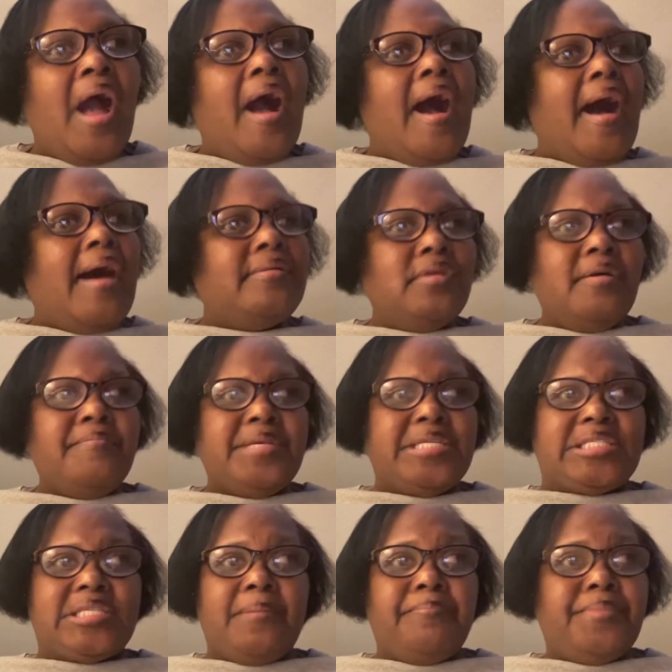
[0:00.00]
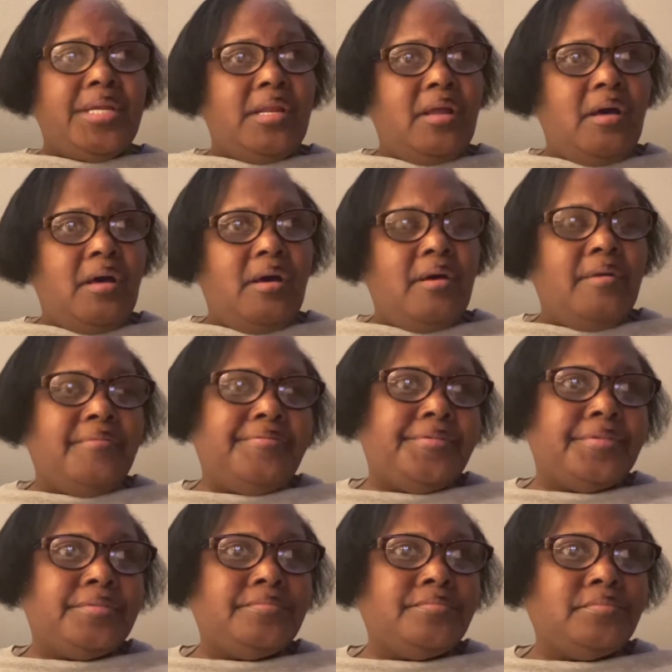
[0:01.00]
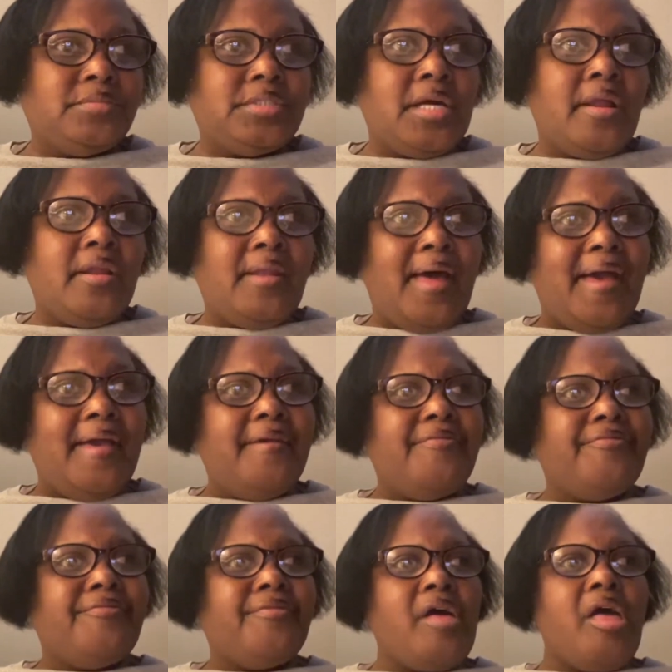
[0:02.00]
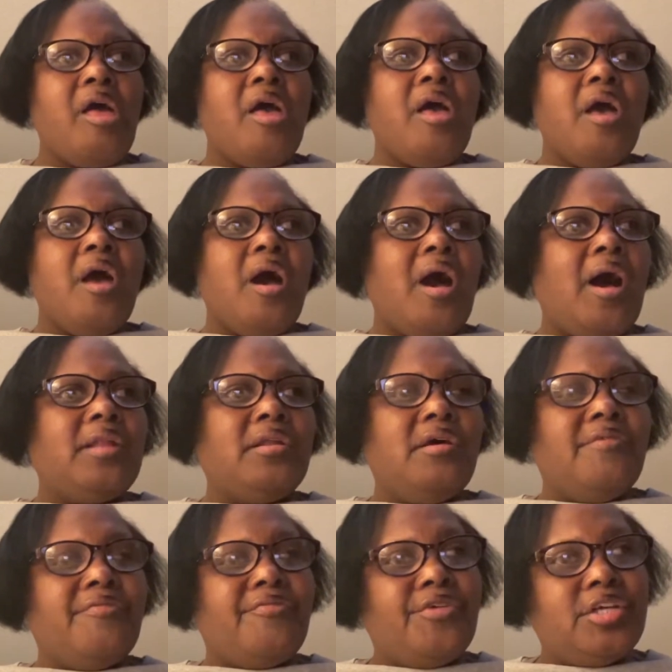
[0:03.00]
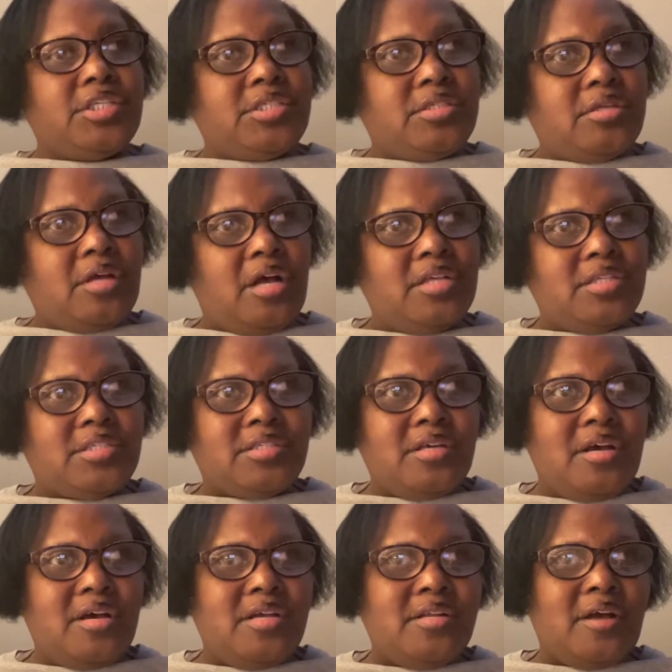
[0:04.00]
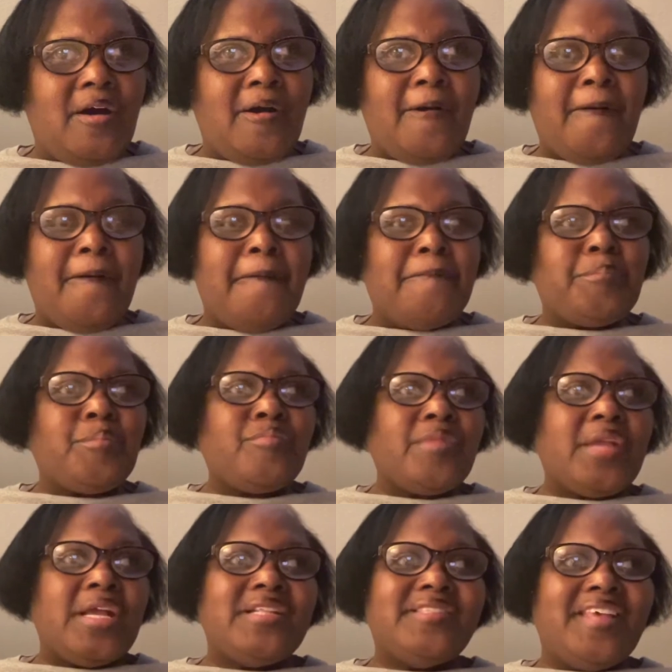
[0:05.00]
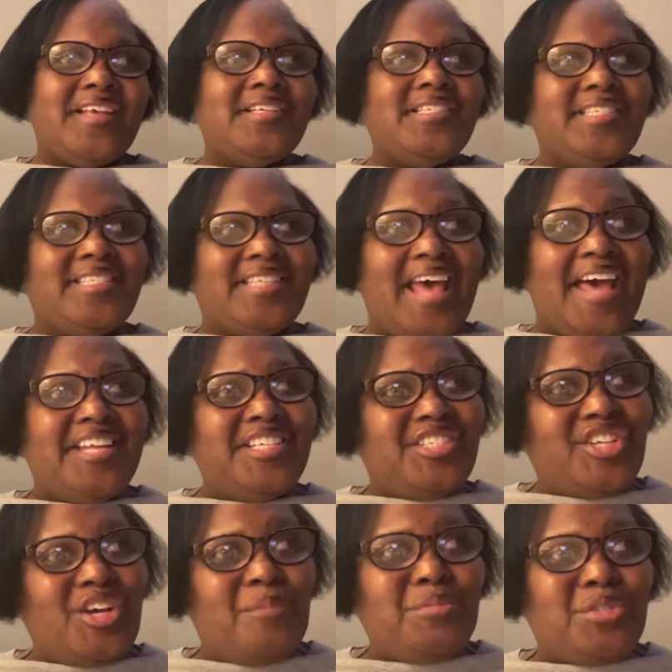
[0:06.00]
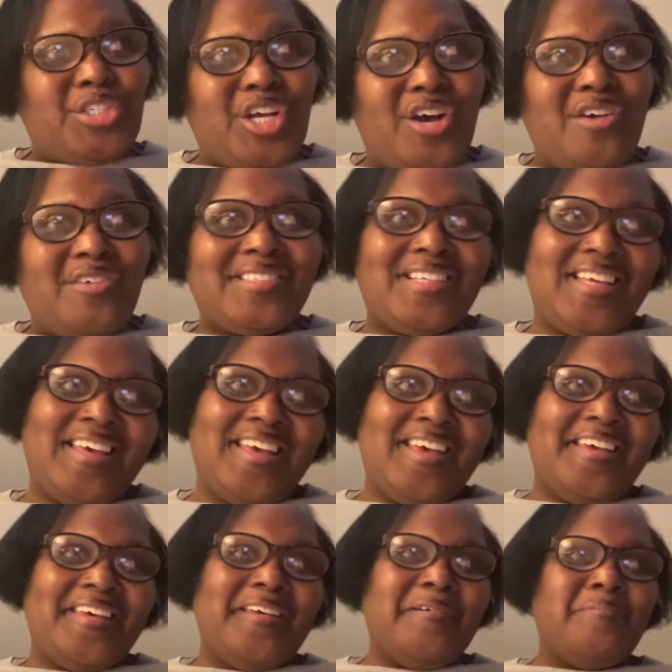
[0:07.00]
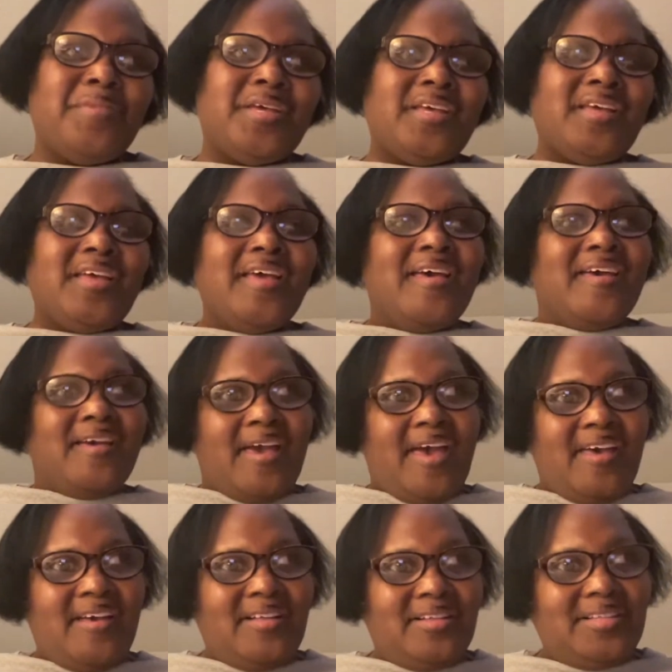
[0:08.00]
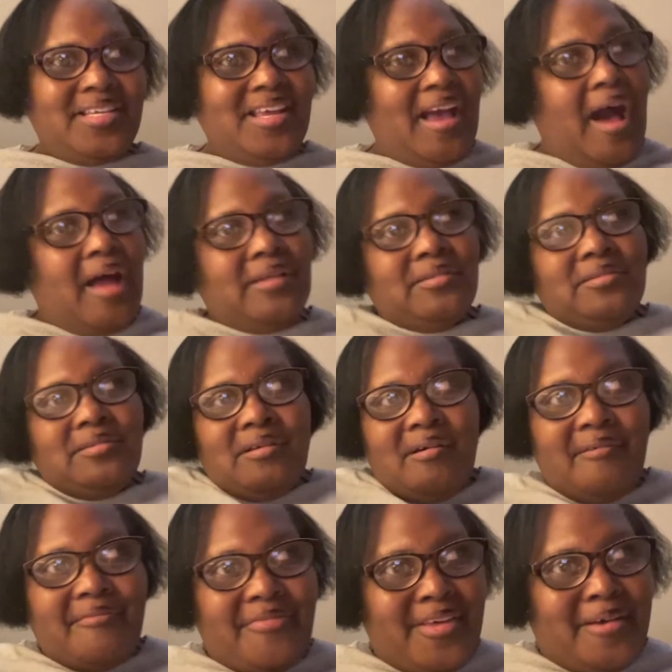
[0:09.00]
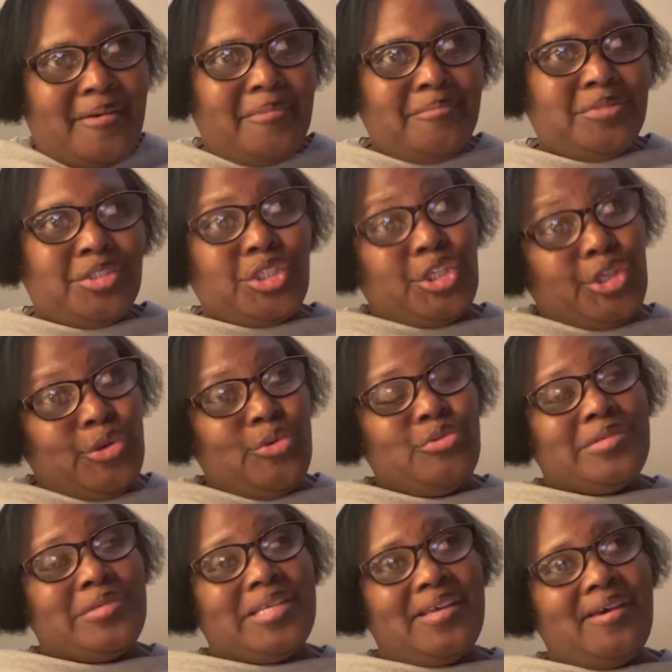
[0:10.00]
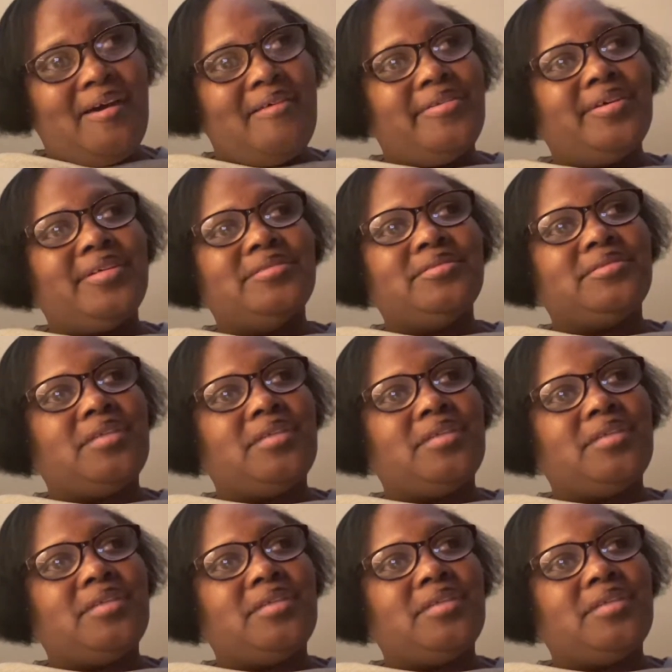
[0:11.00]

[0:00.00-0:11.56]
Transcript: I love me some B-Love, Life. I love her, her son, um, that Zaddy Chunk Chunk, and him and Ellie. I love them two together.